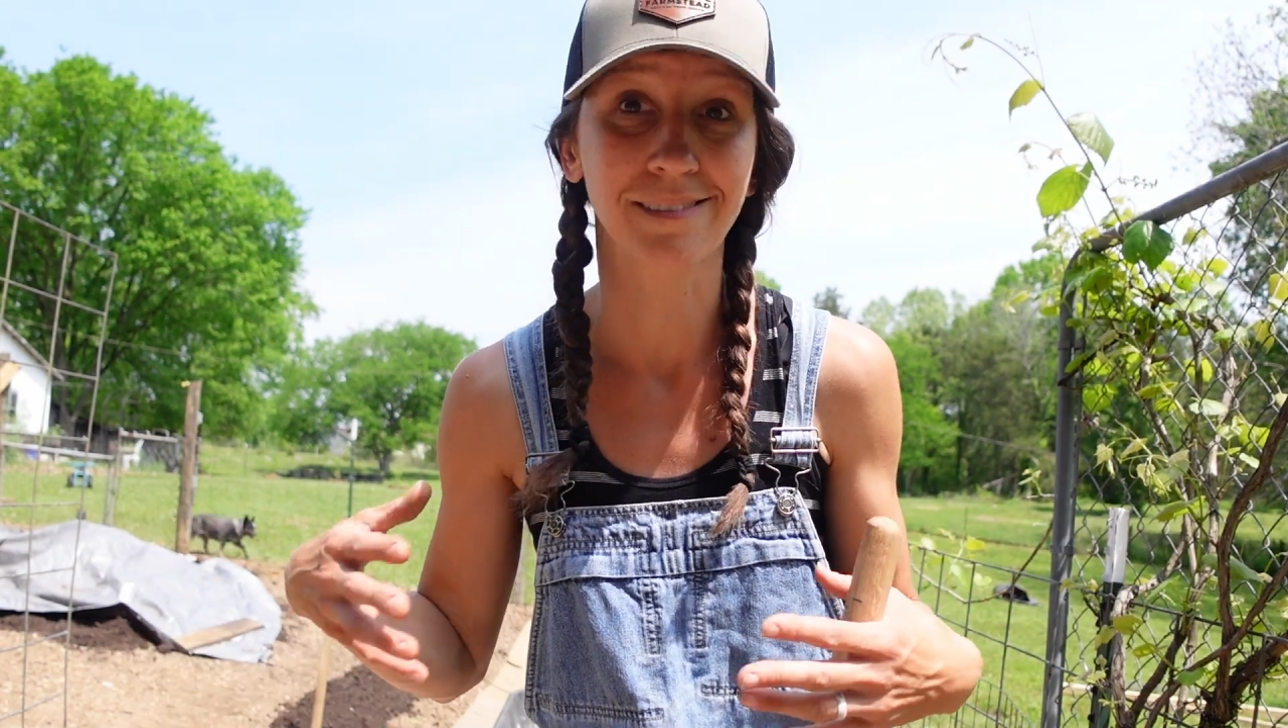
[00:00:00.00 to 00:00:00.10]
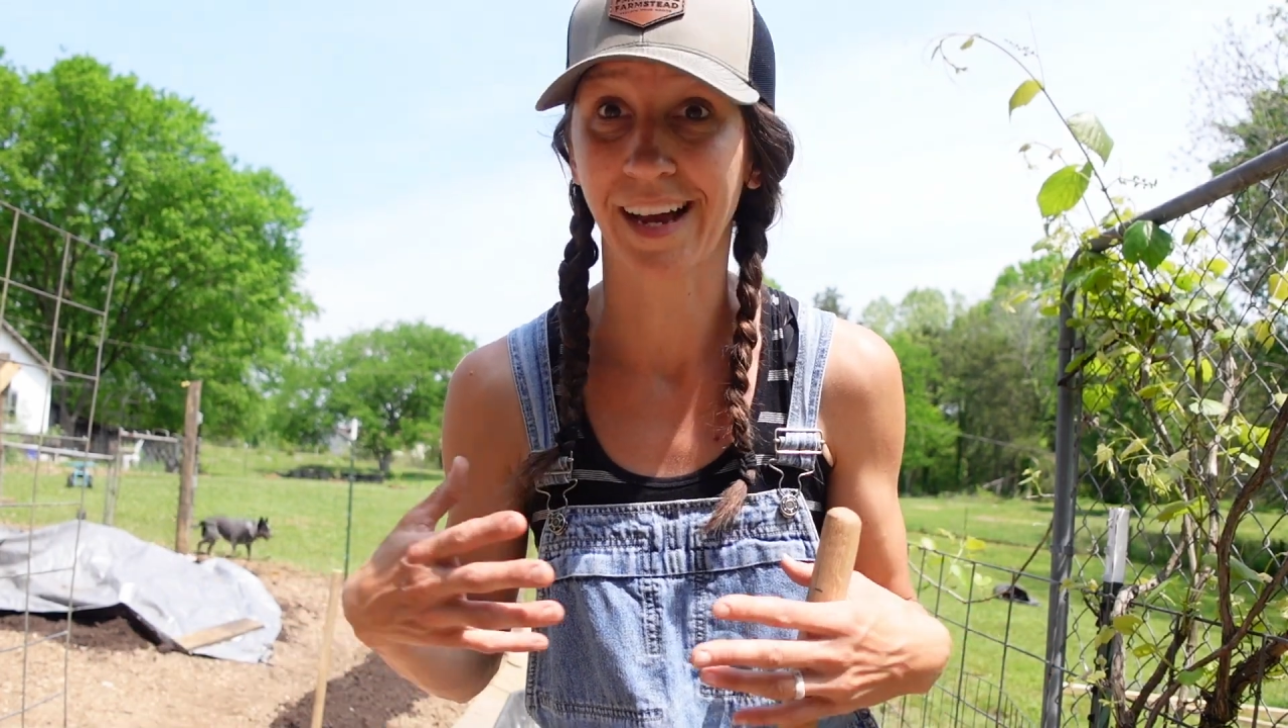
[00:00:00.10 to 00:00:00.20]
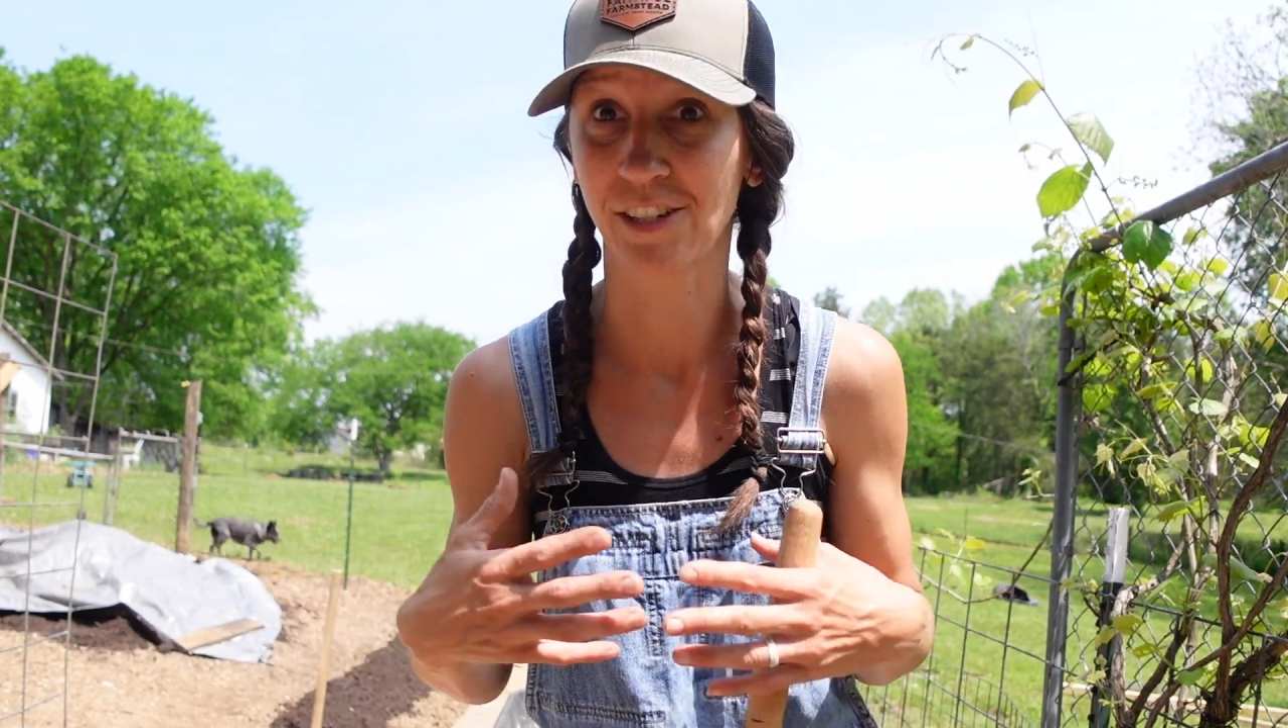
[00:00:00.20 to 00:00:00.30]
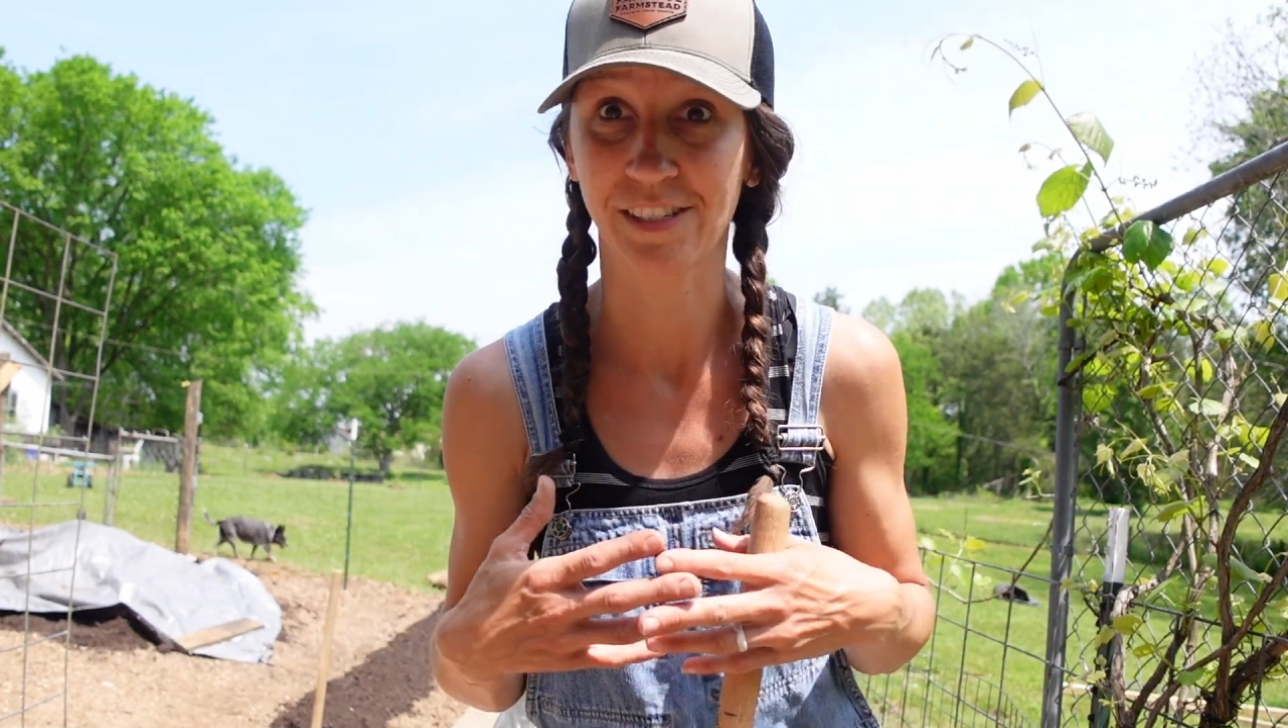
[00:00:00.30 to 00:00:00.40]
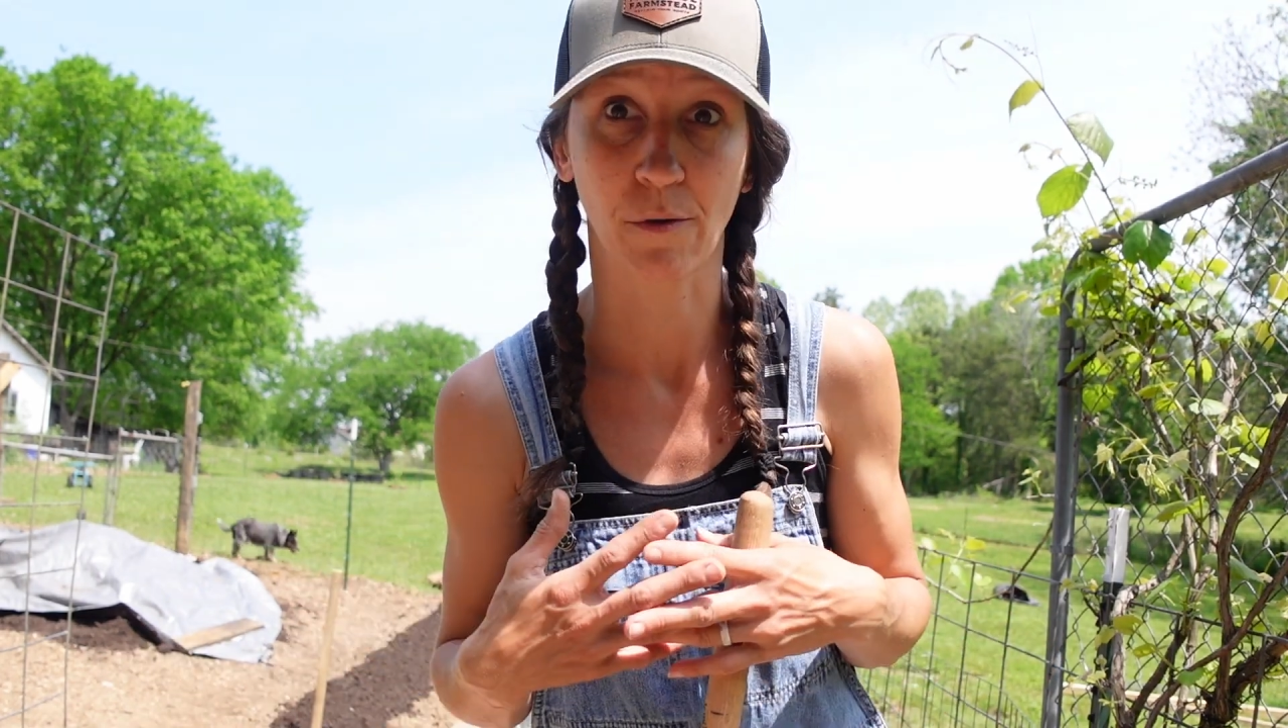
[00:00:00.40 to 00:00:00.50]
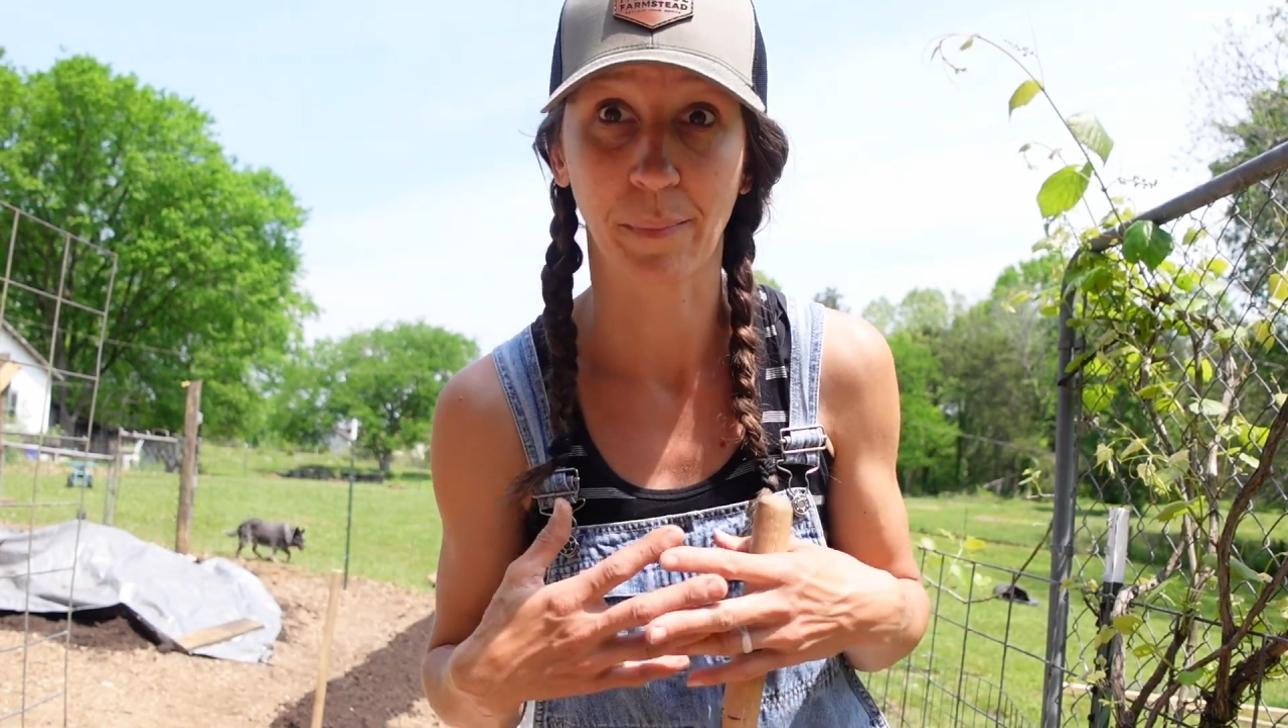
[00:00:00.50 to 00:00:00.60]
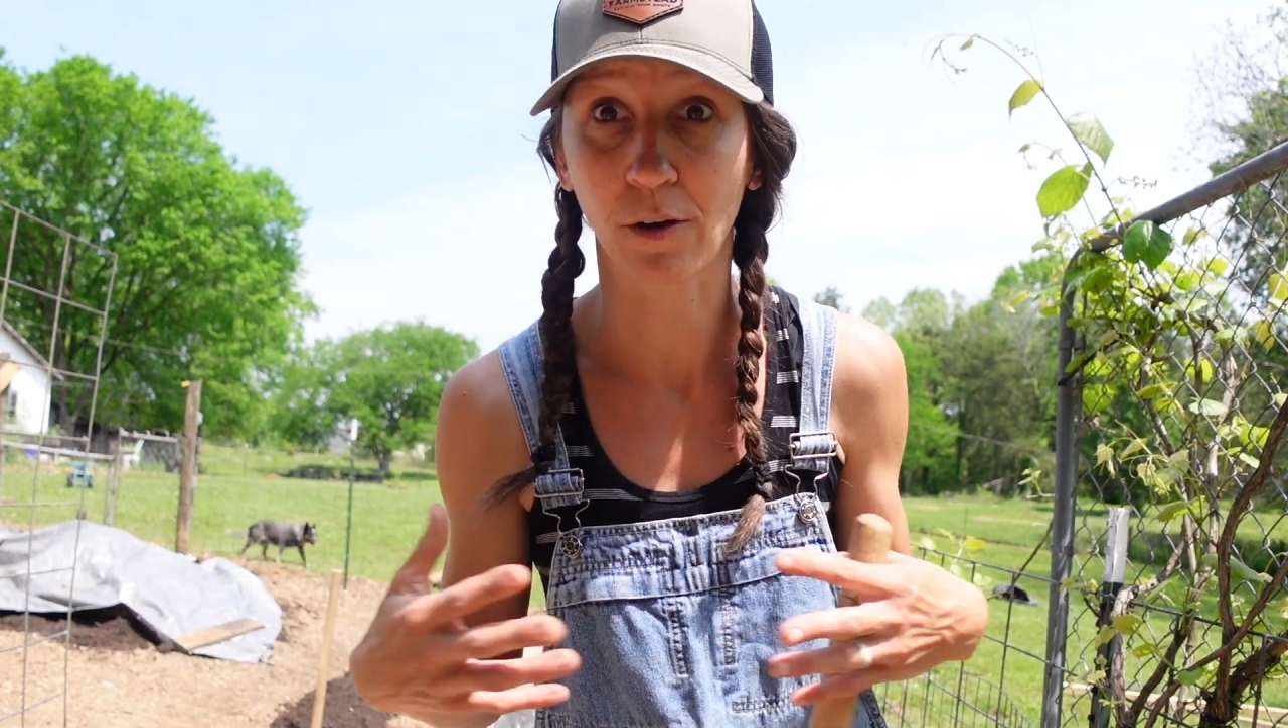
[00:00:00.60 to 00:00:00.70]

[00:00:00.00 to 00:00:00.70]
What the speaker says: I just have a big